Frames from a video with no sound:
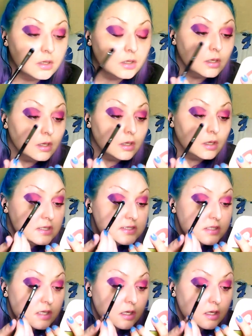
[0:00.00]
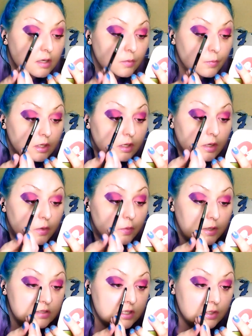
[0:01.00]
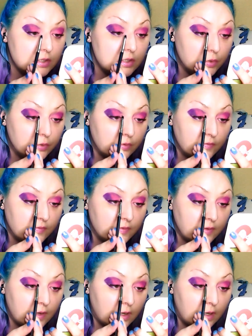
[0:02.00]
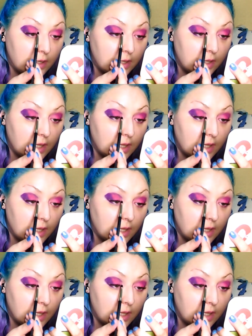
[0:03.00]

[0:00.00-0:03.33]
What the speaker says: and this time we're going to go into the corner of our eye again